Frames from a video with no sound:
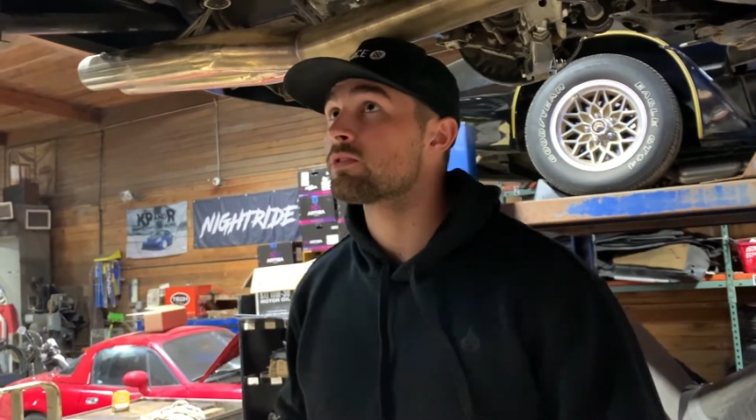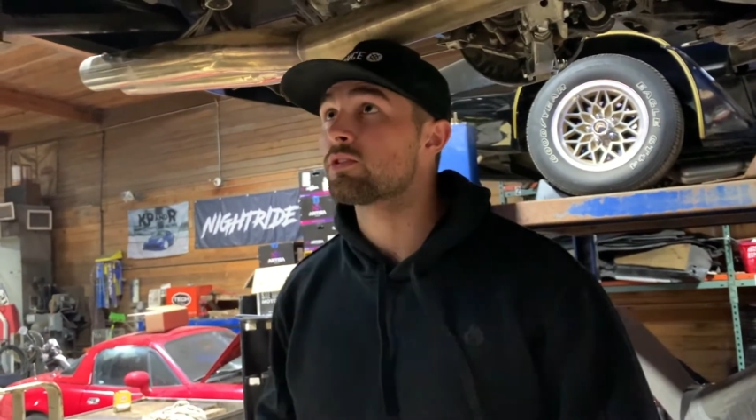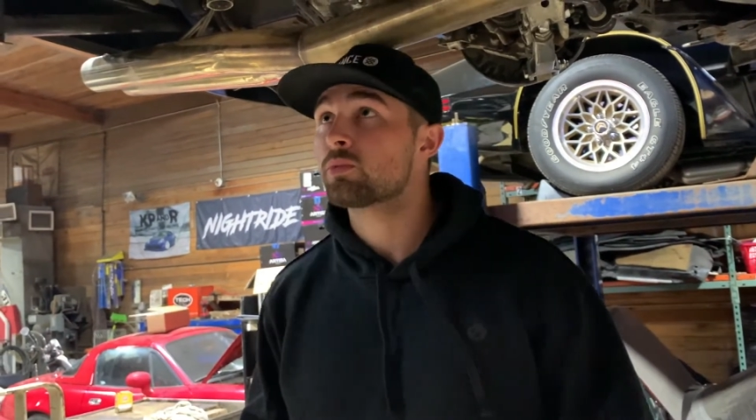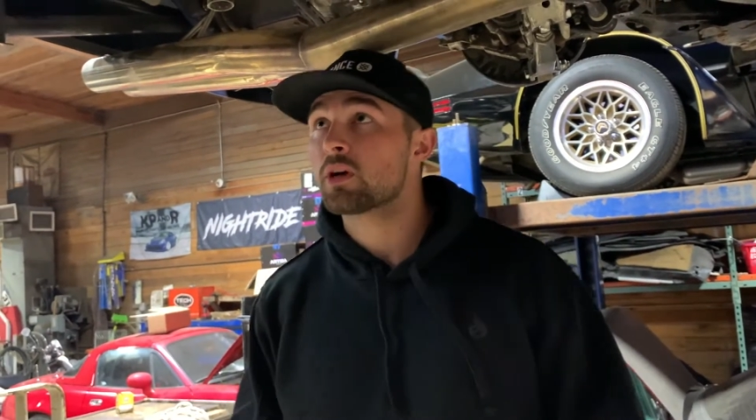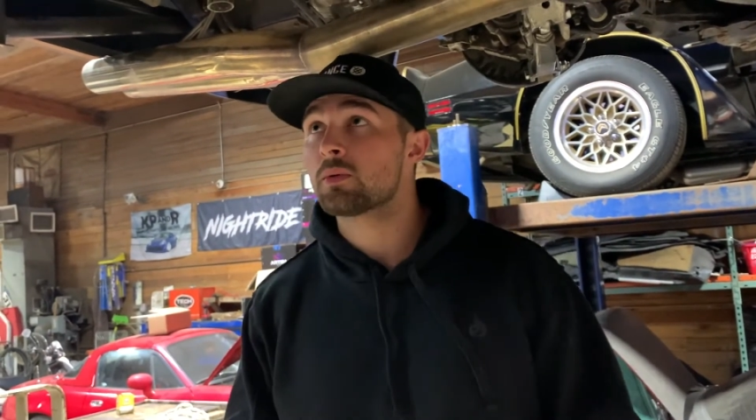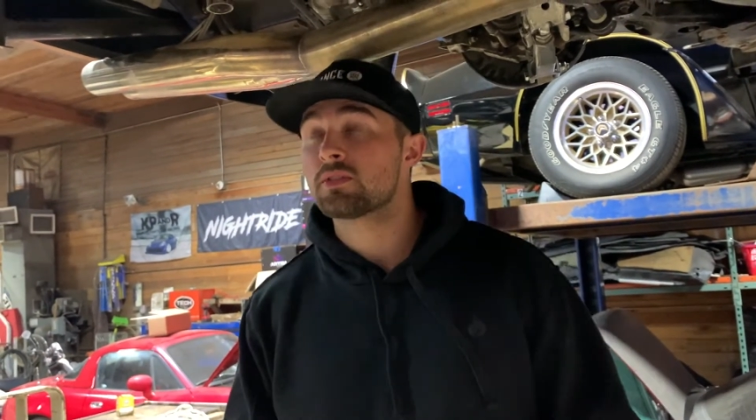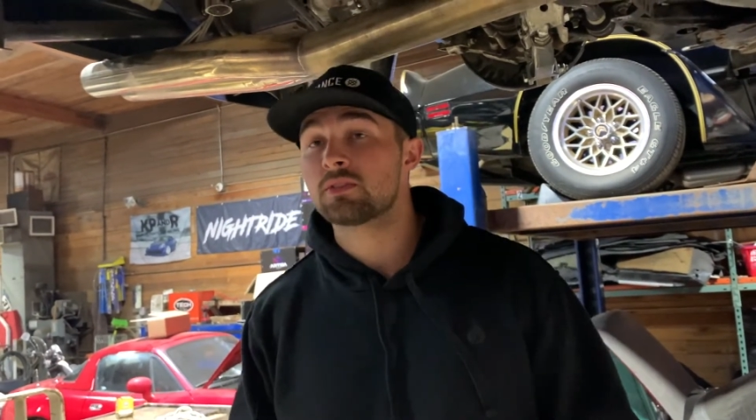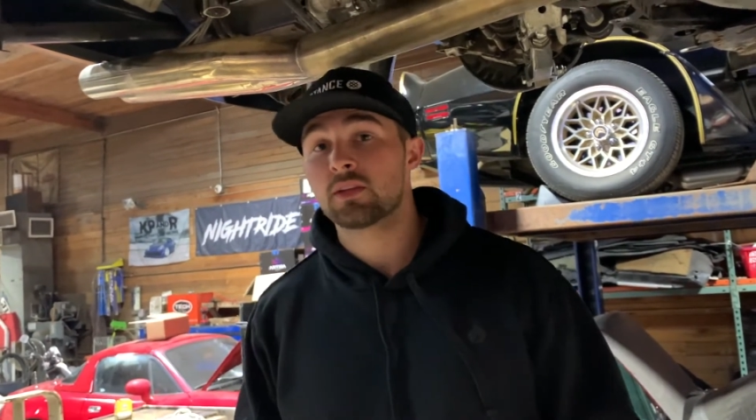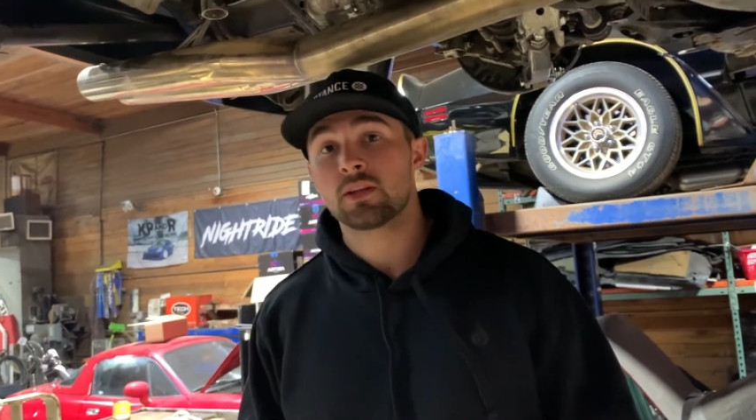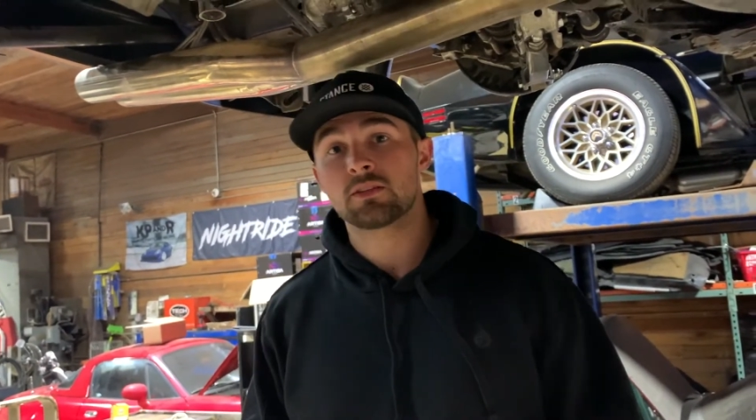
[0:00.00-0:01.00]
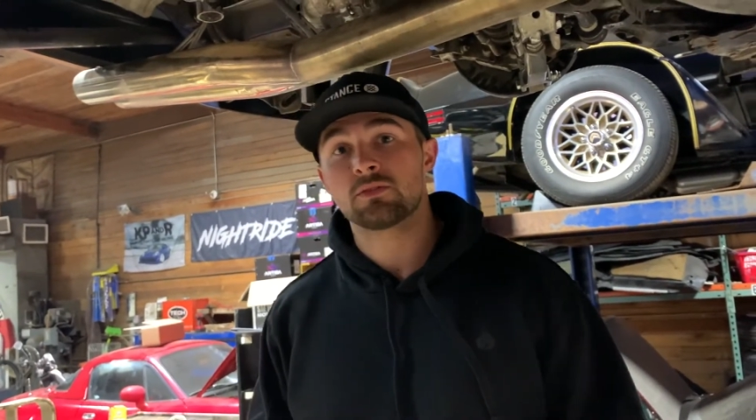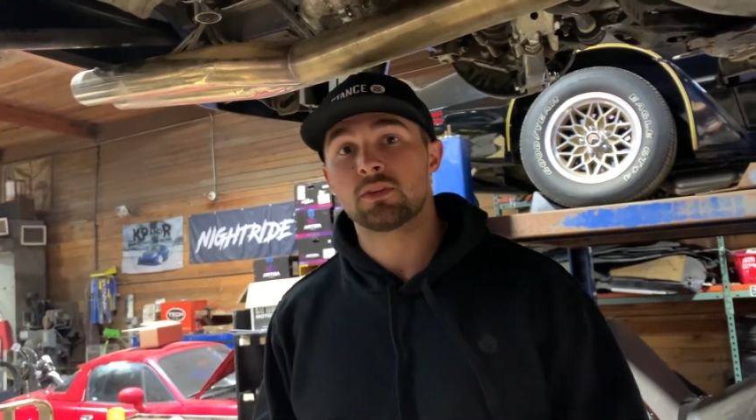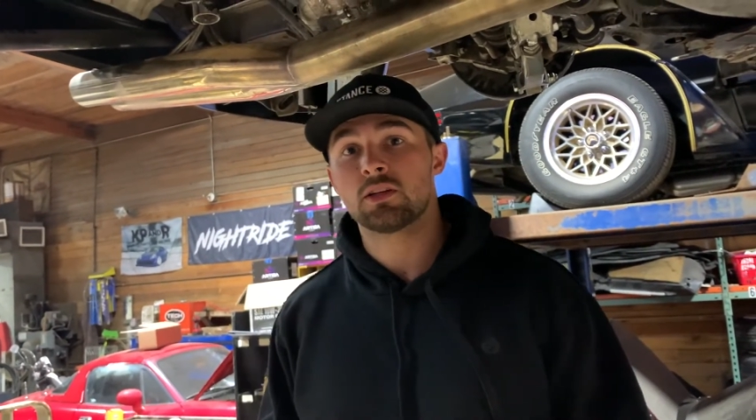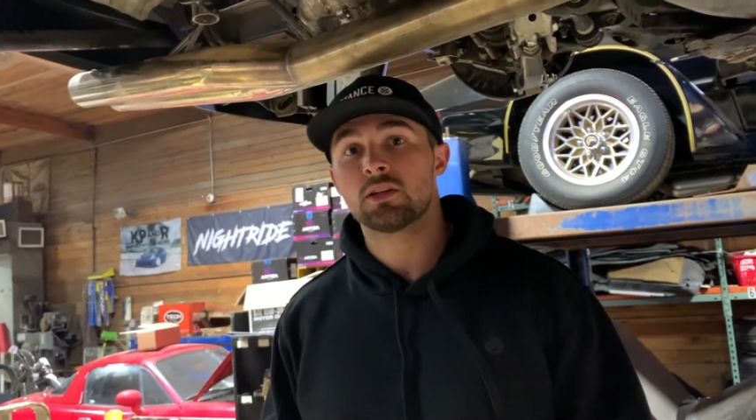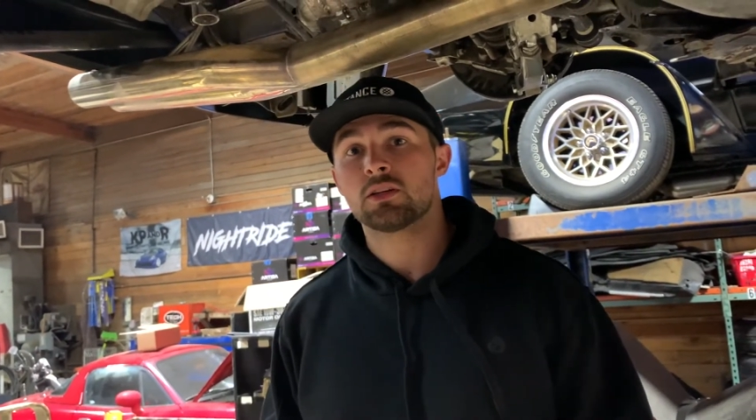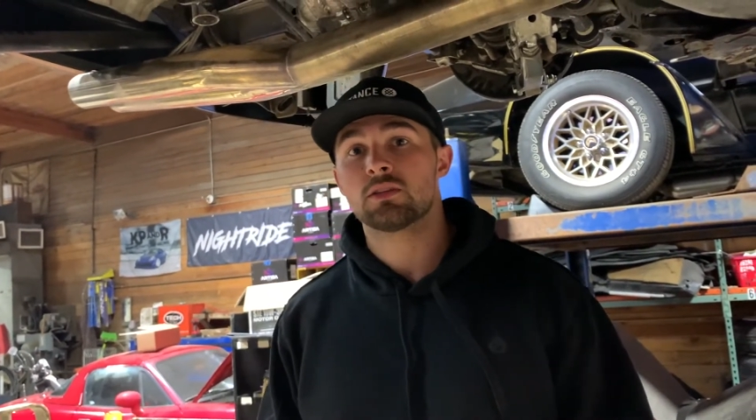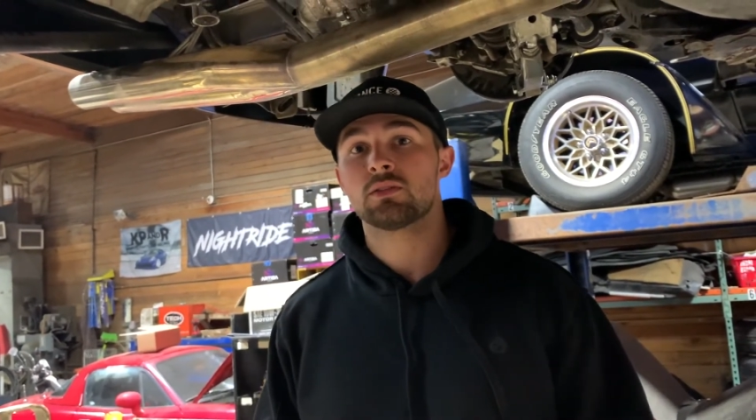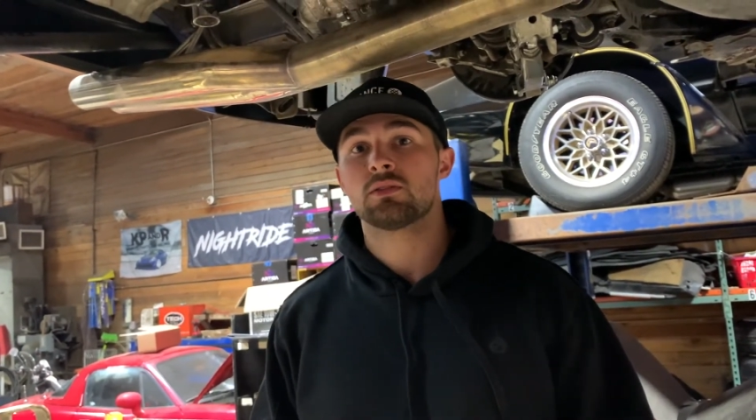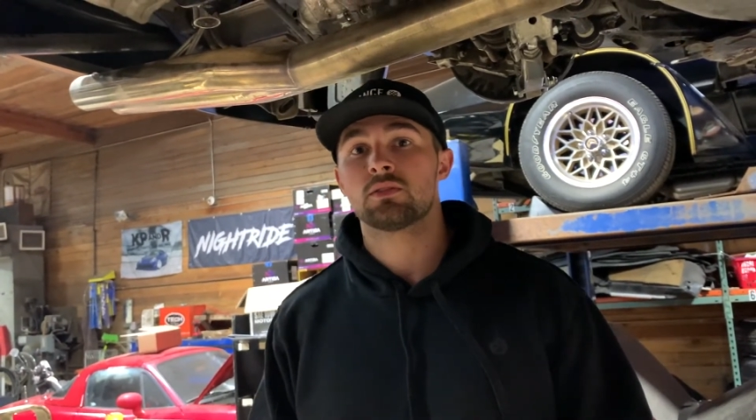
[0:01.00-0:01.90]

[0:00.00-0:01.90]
you'll probably see the next video